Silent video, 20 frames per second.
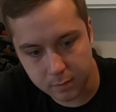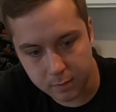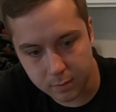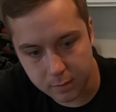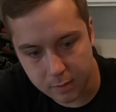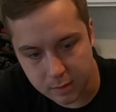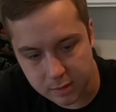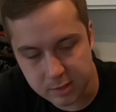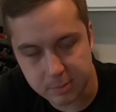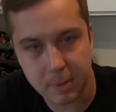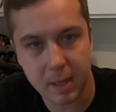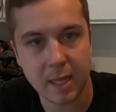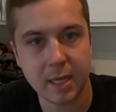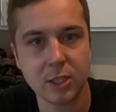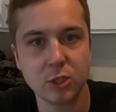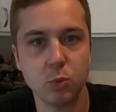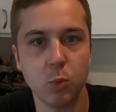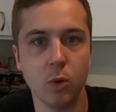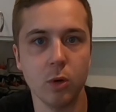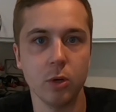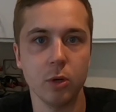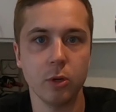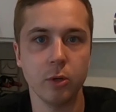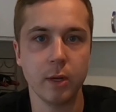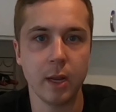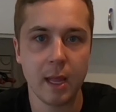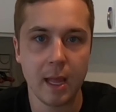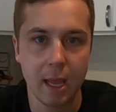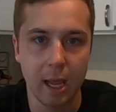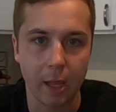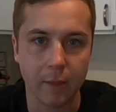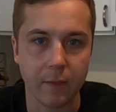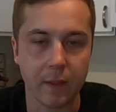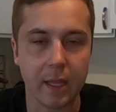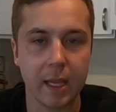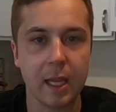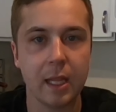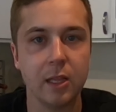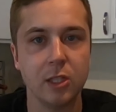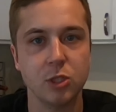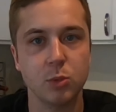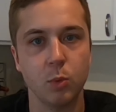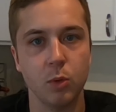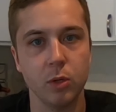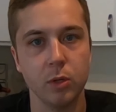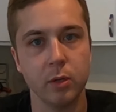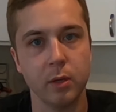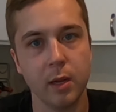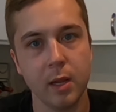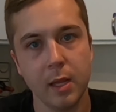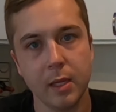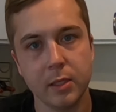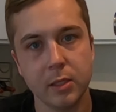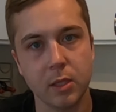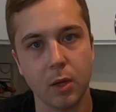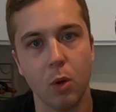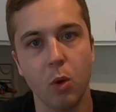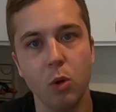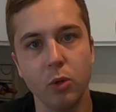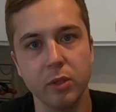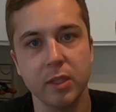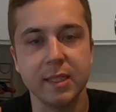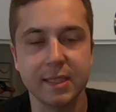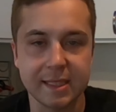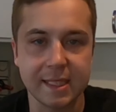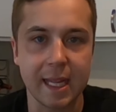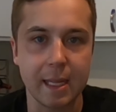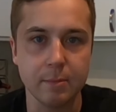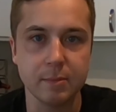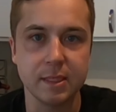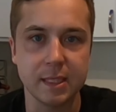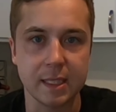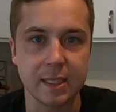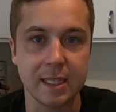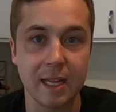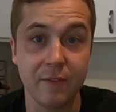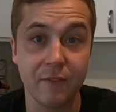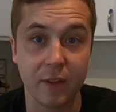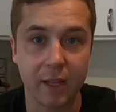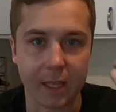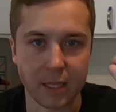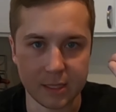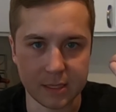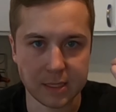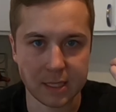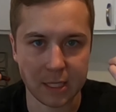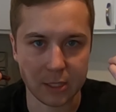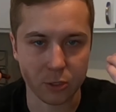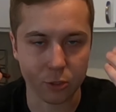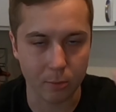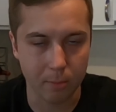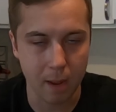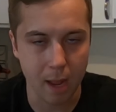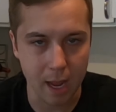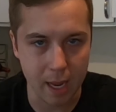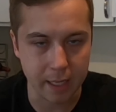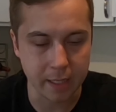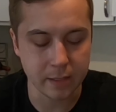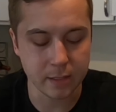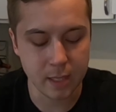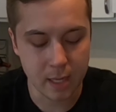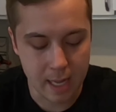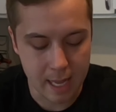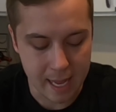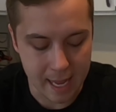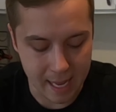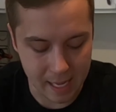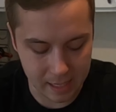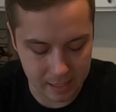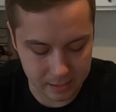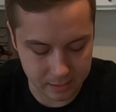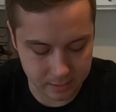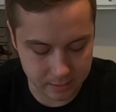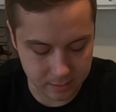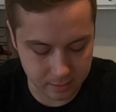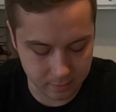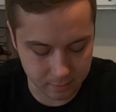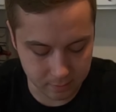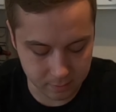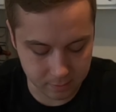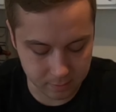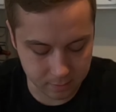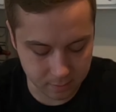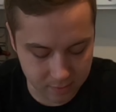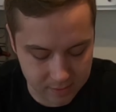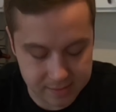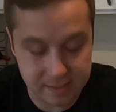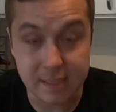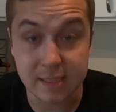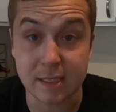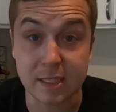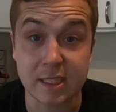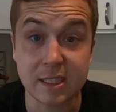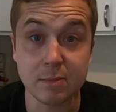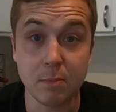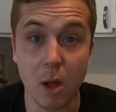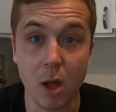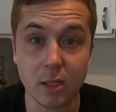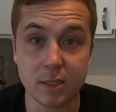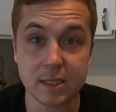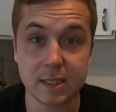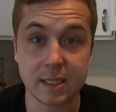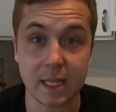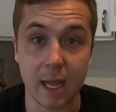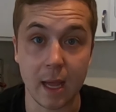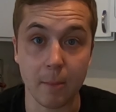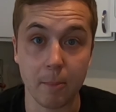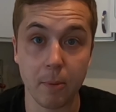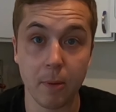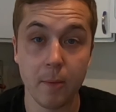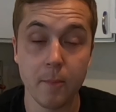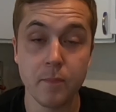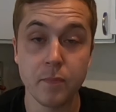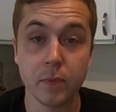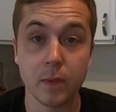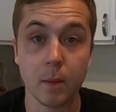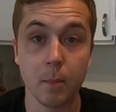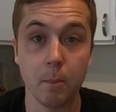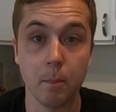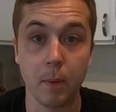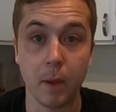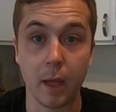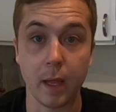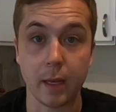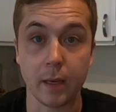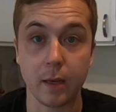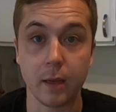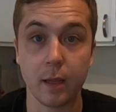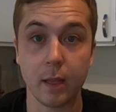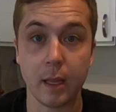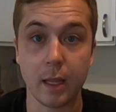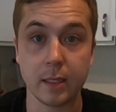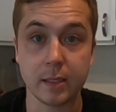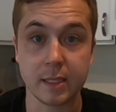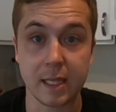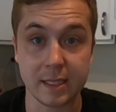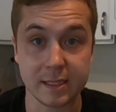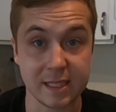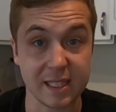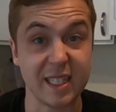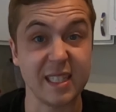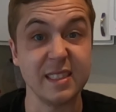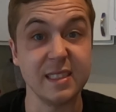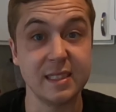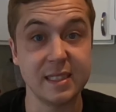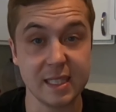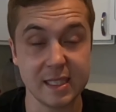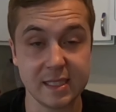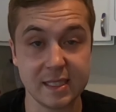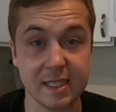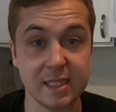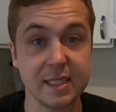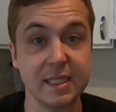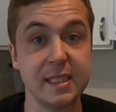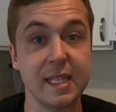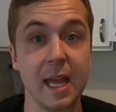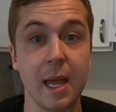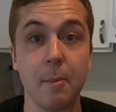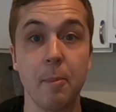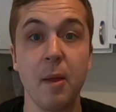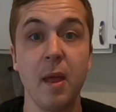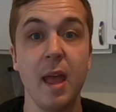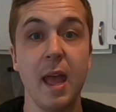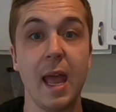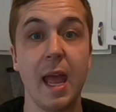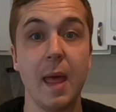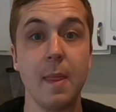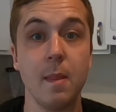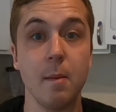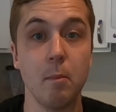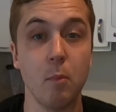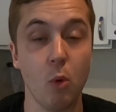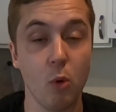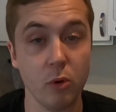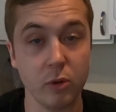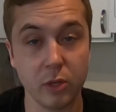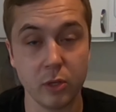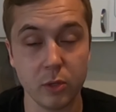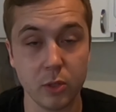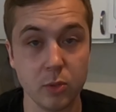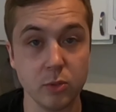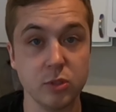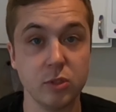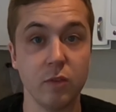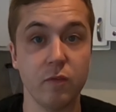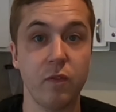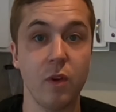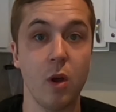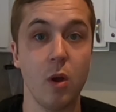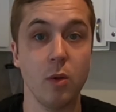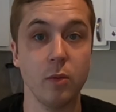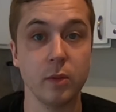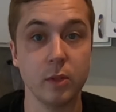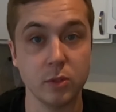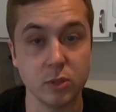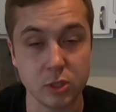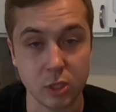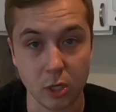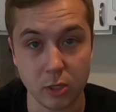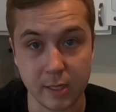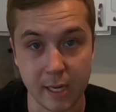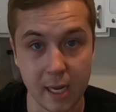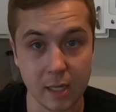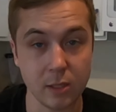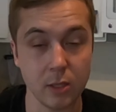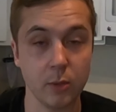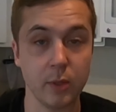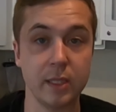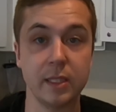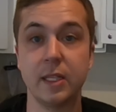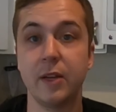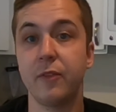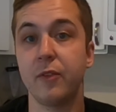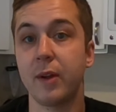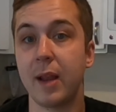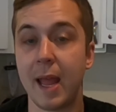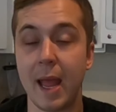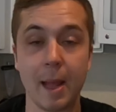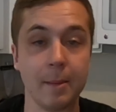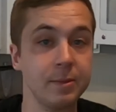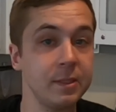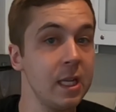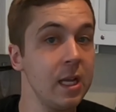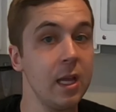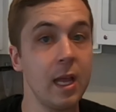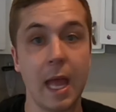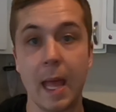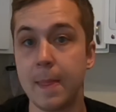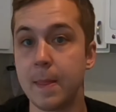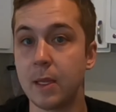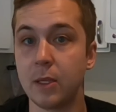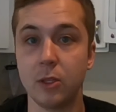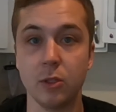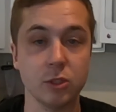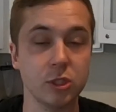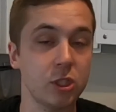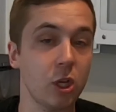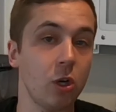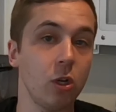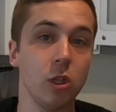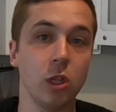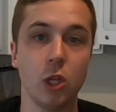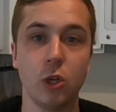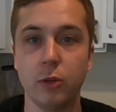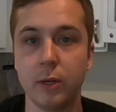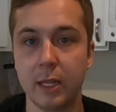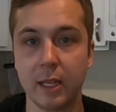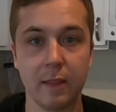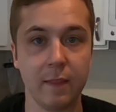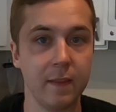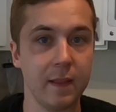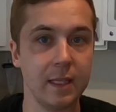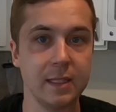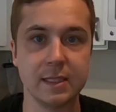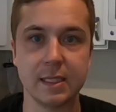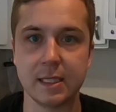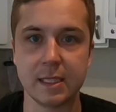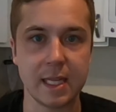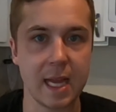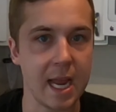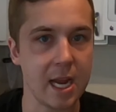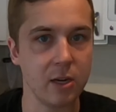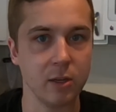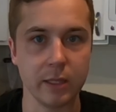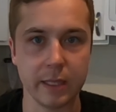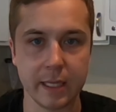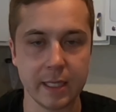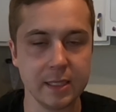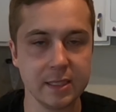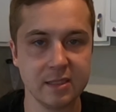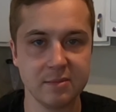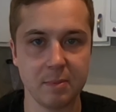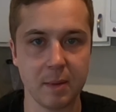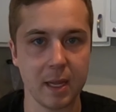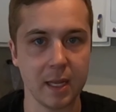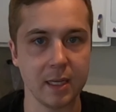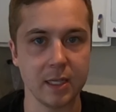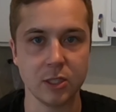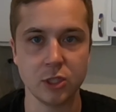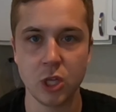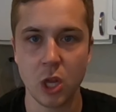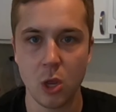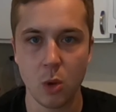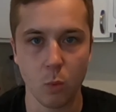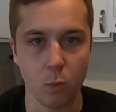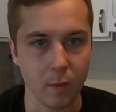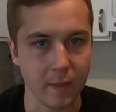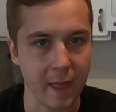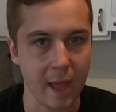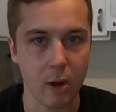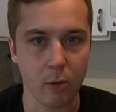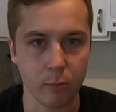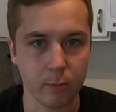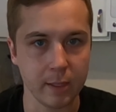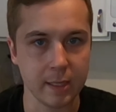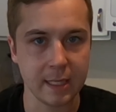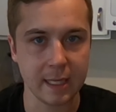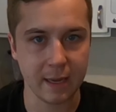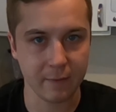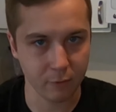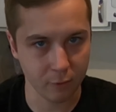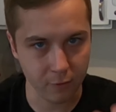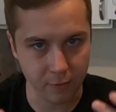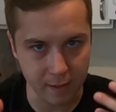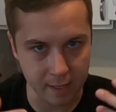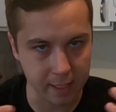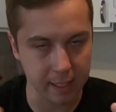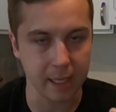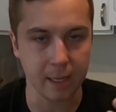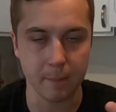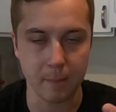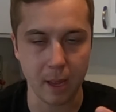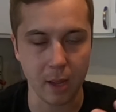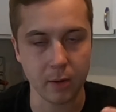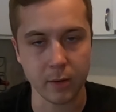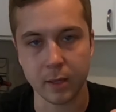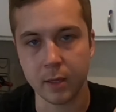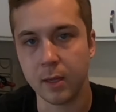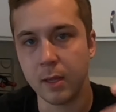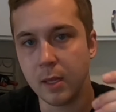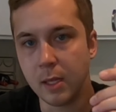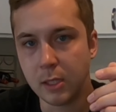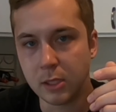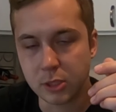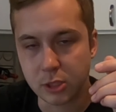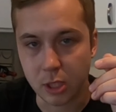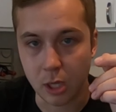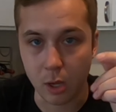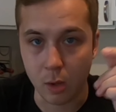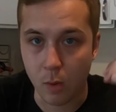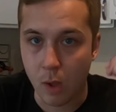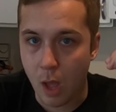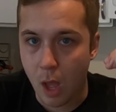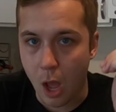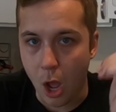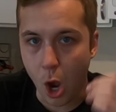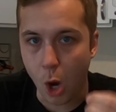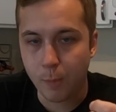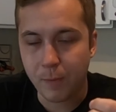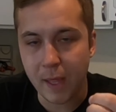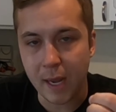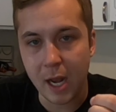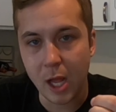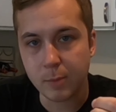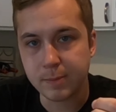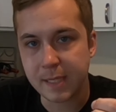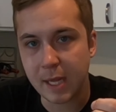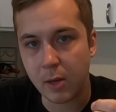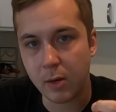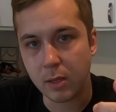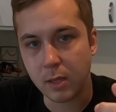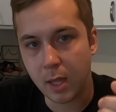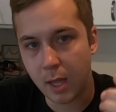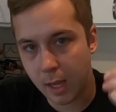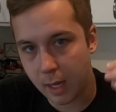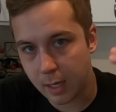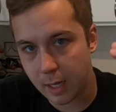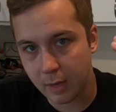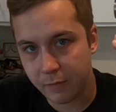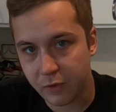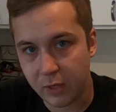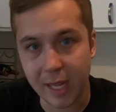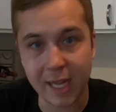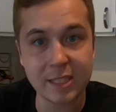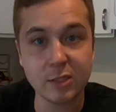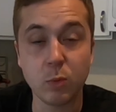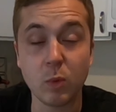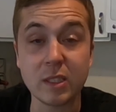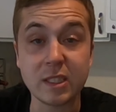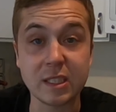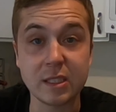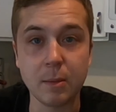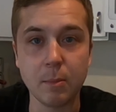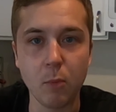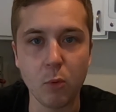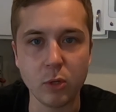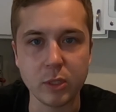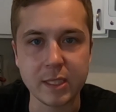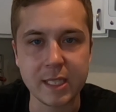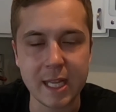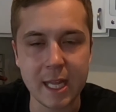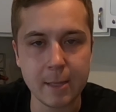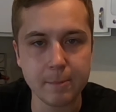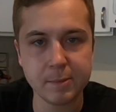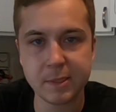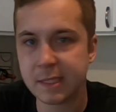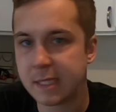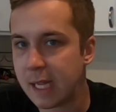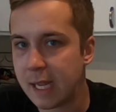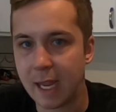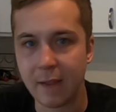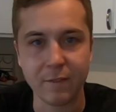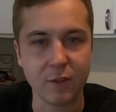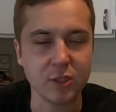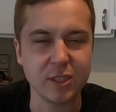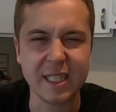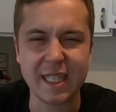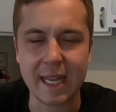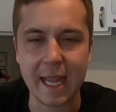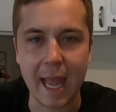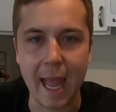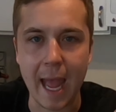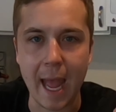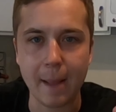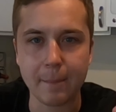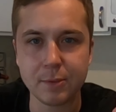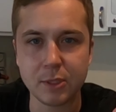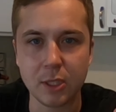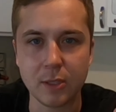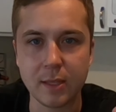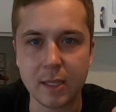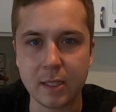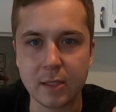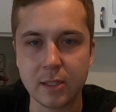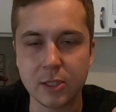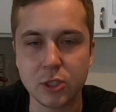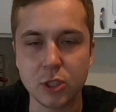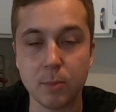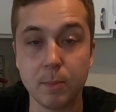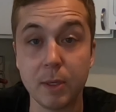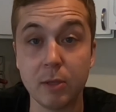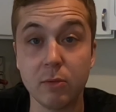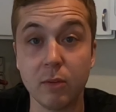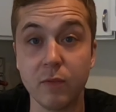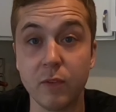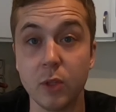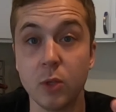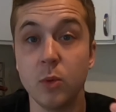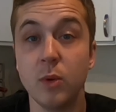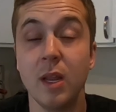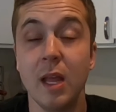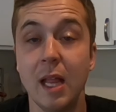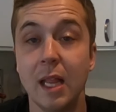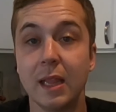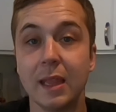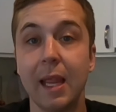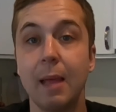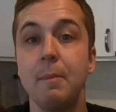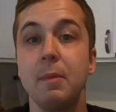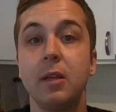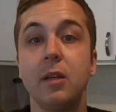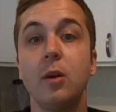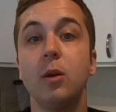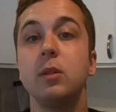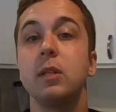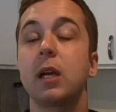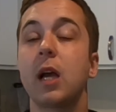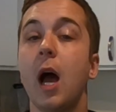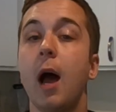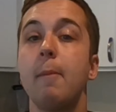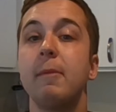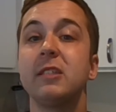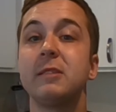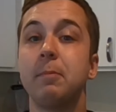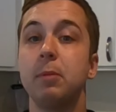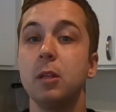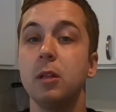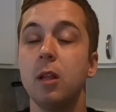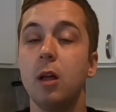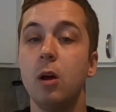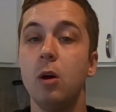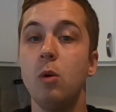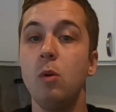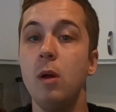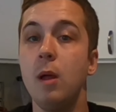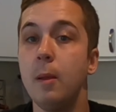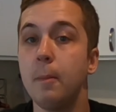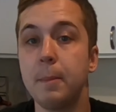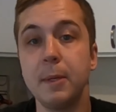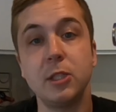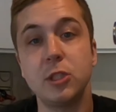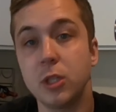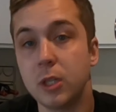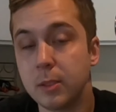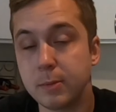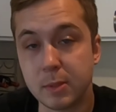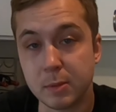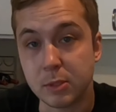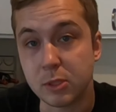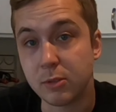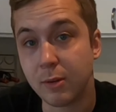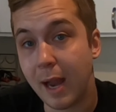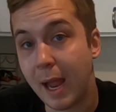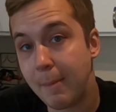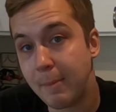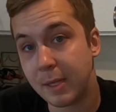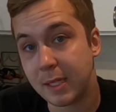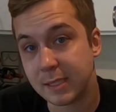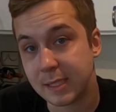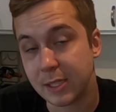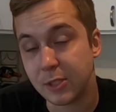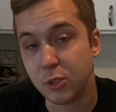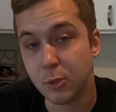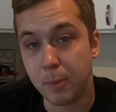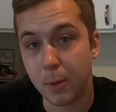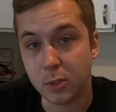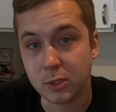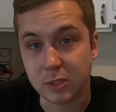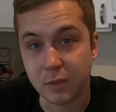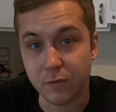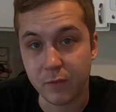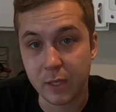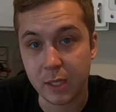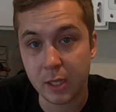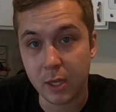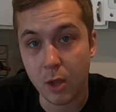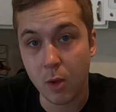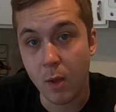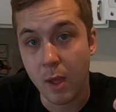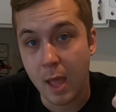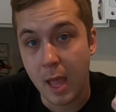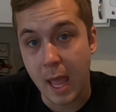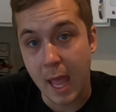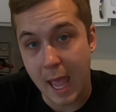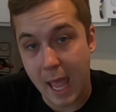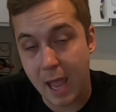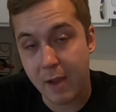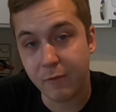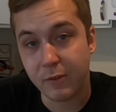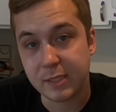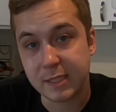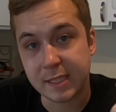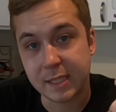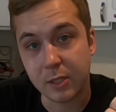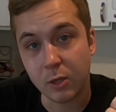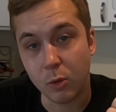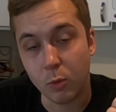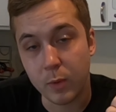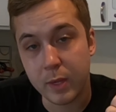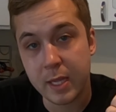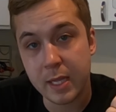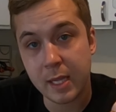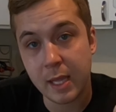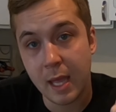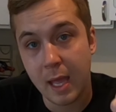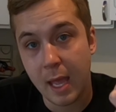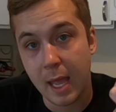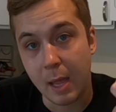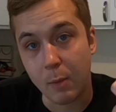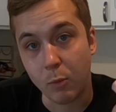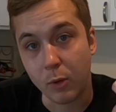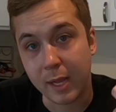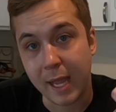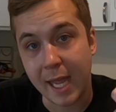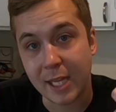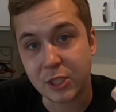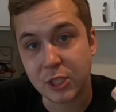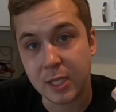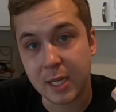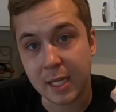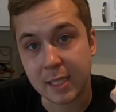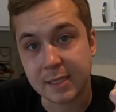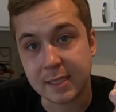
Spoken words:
the Spanish word and the English word to hold the same significance in your mind. And this is a small step, but it's a consistent step. And the more you use your phone, you start downloading different apps, and then you'll start learning things entirely in Spanish without really ever thinking about it. So hope that helps out a lot. If you guys want some more tips, if there's any apps you think that should be reviewed, let me know in the comments below. Be sure to subscribe because I do post a video every single week, and we'll catch you next